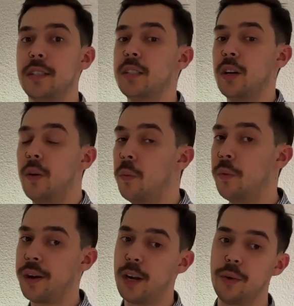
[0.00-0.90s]
So
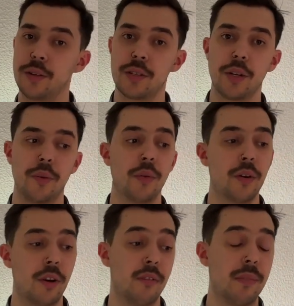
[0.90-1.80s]
what I will do,
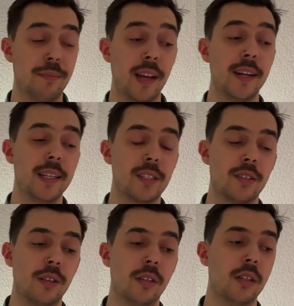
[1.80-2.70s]
or what my plan is,
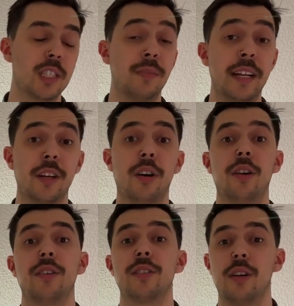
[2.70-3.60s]
to display the
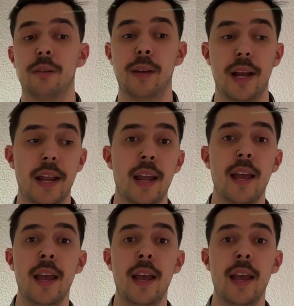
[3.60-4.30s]
colors on my